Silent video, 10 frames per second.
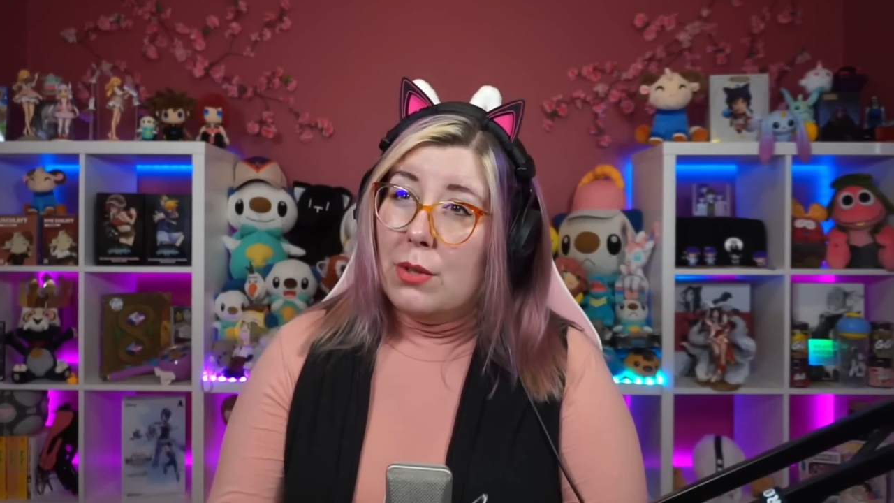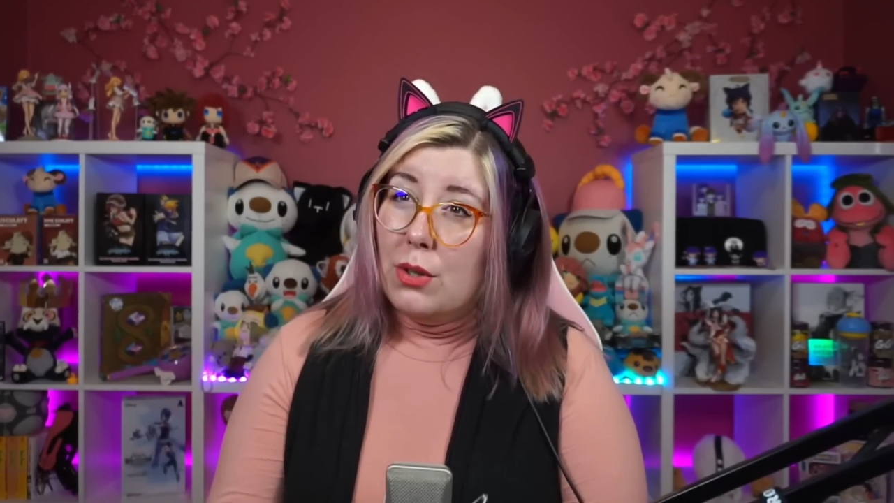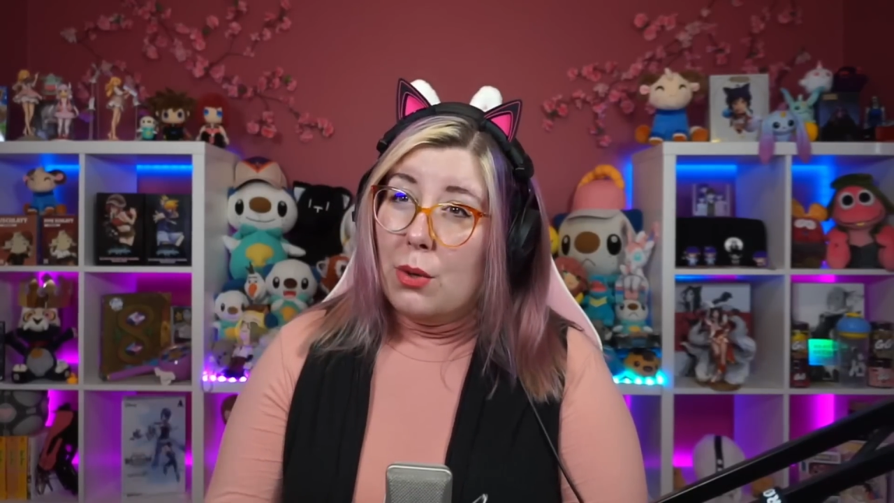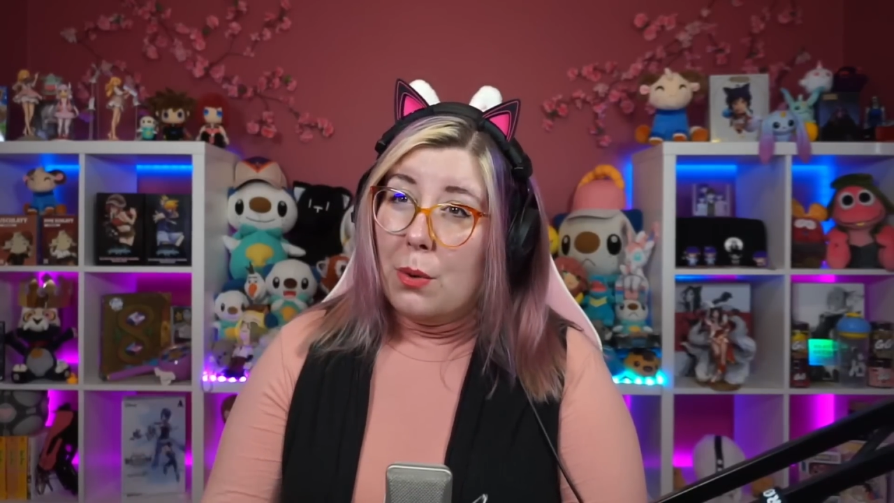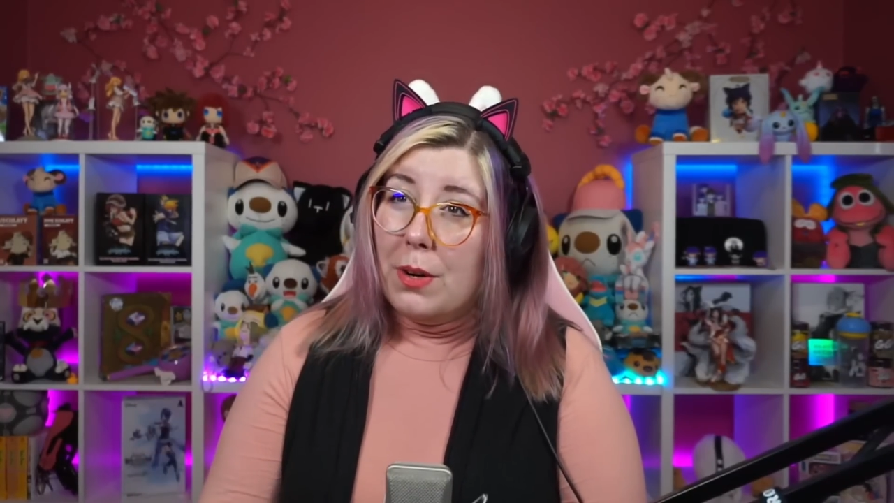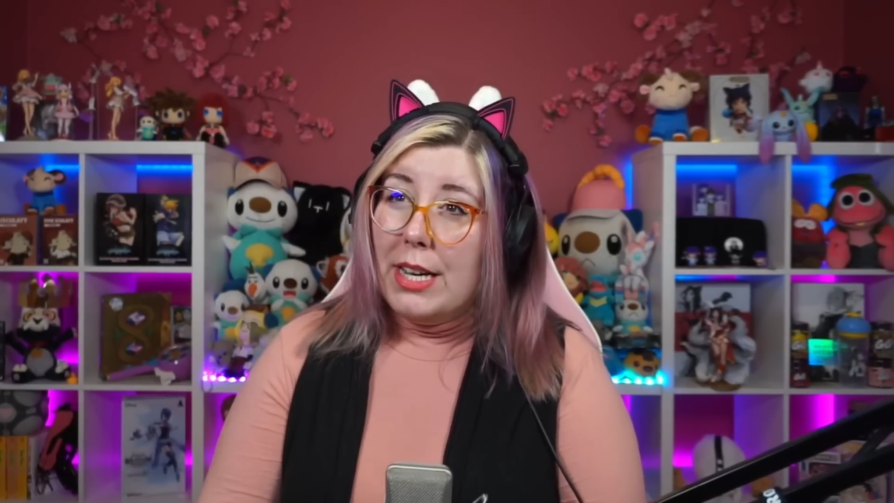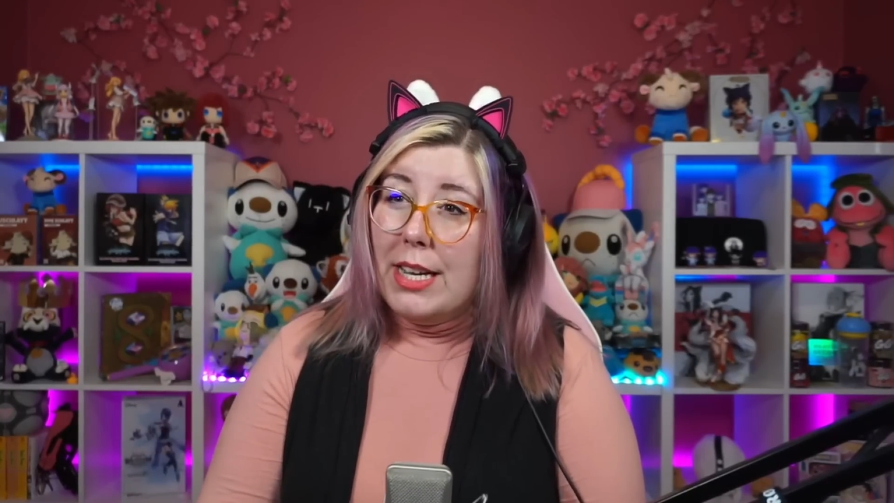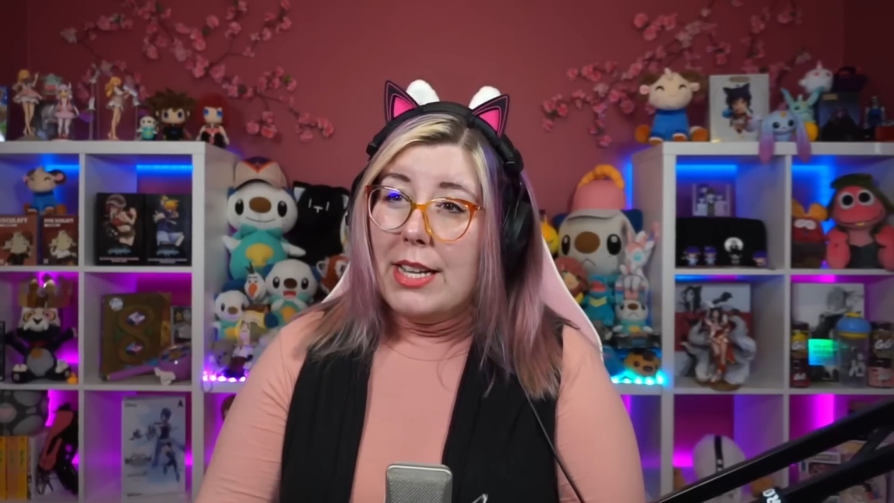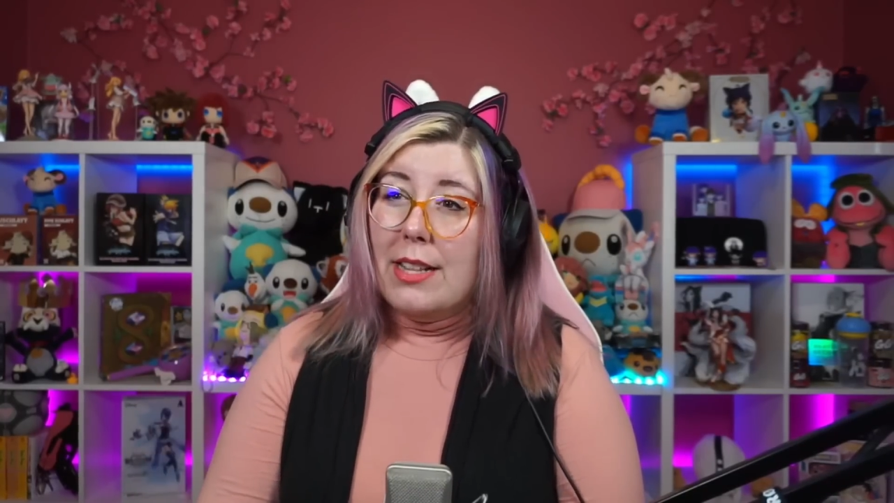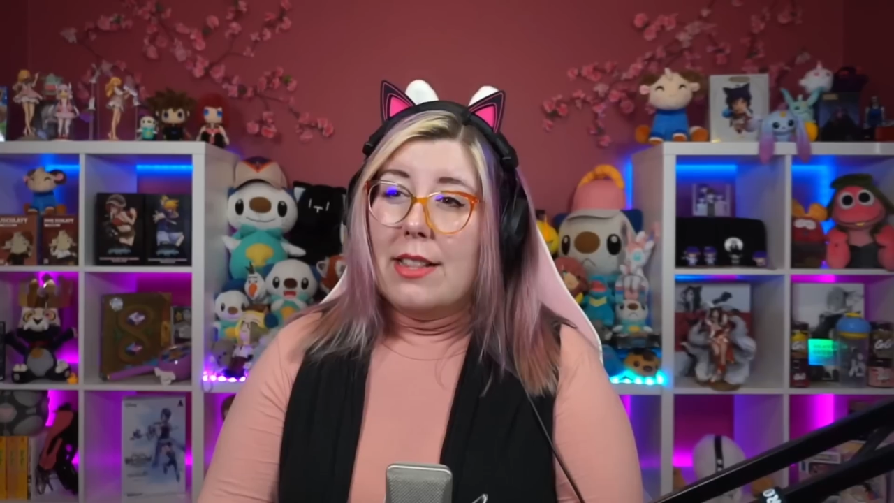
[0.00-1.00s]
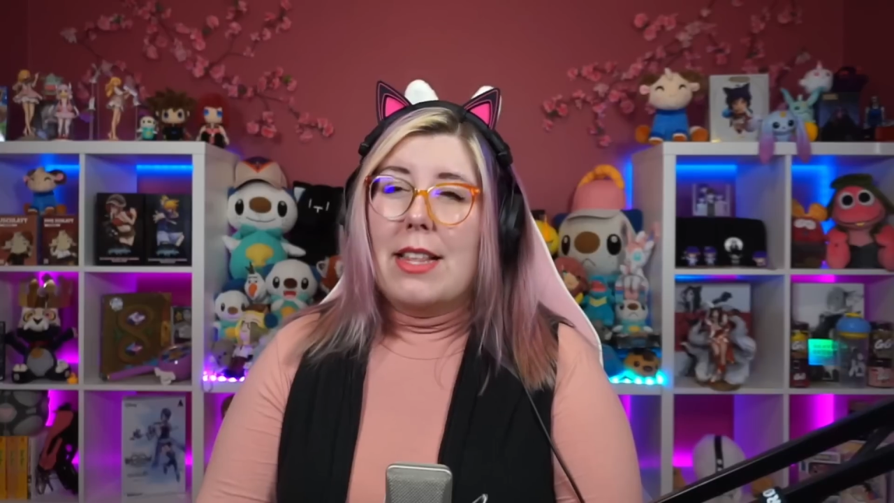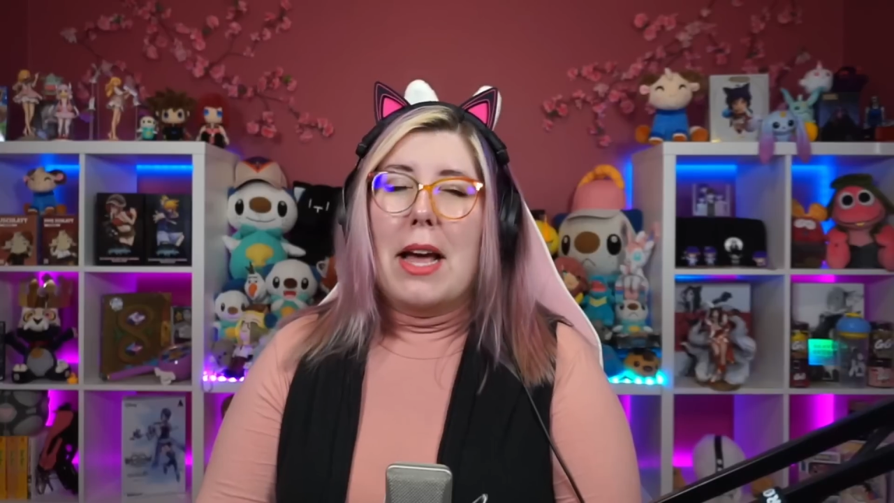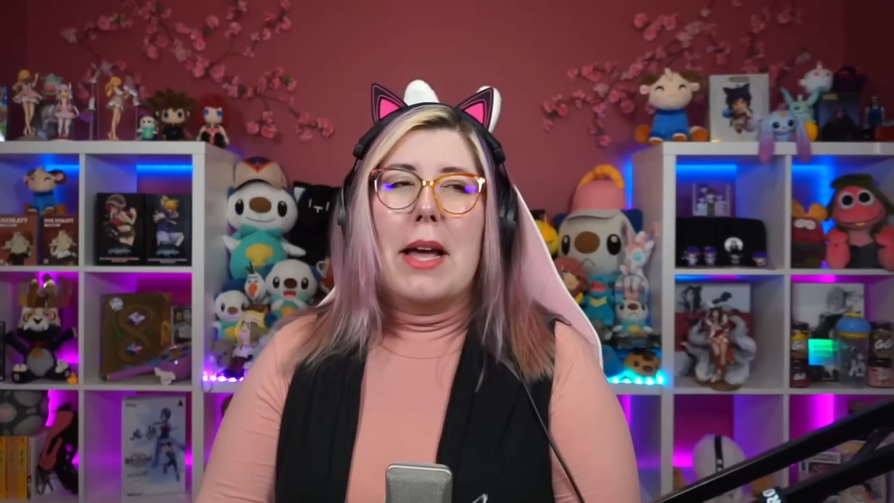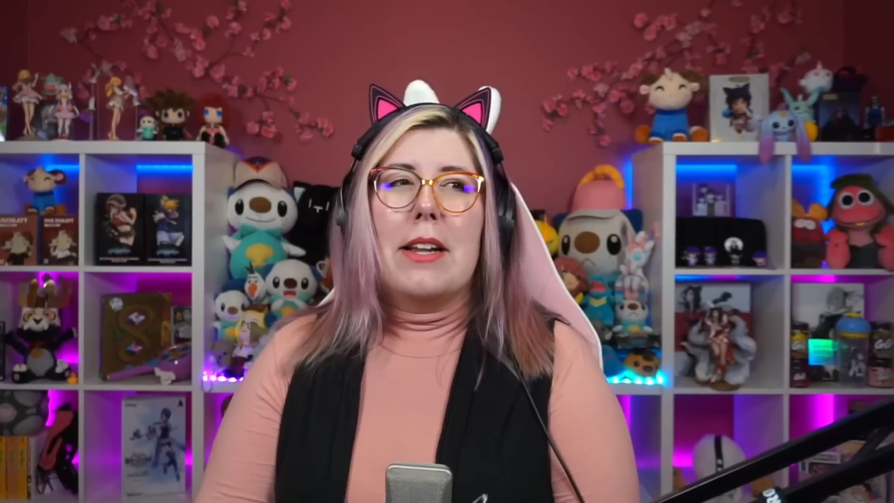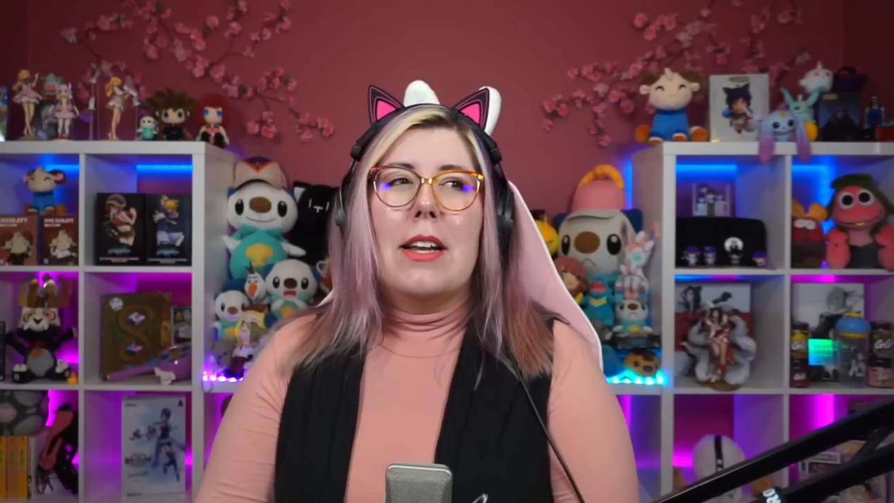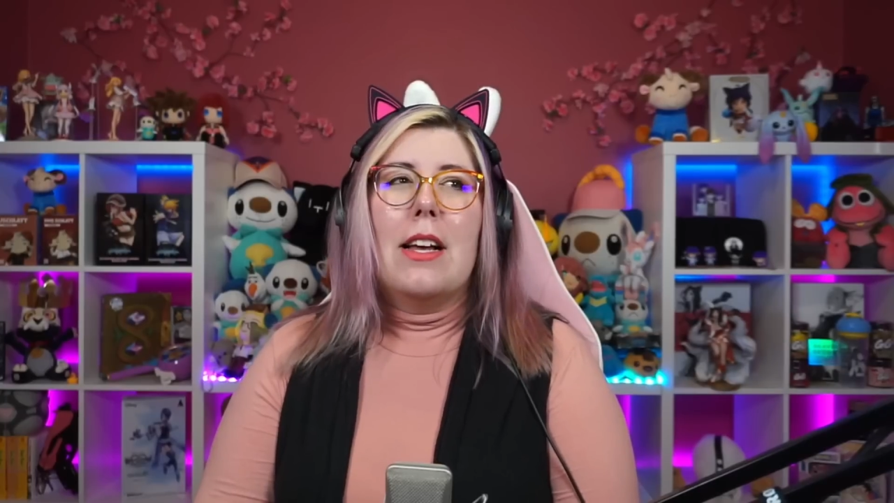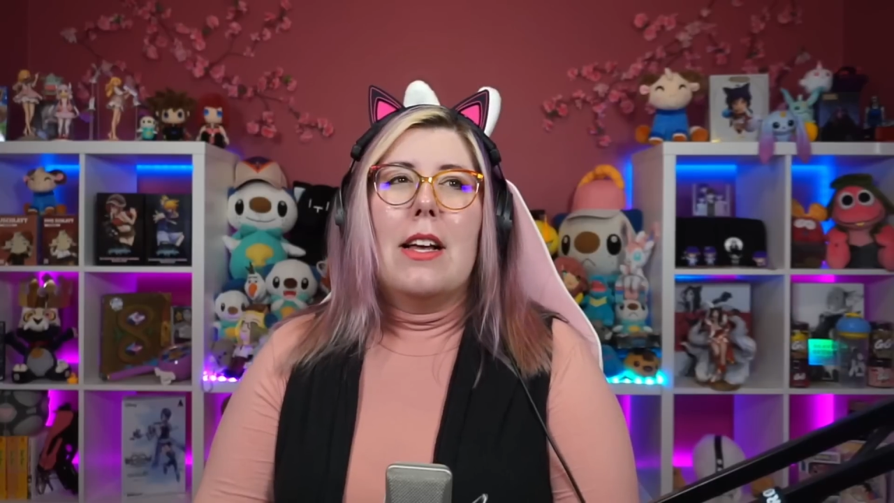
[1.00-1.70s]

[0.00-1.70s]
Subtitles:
story that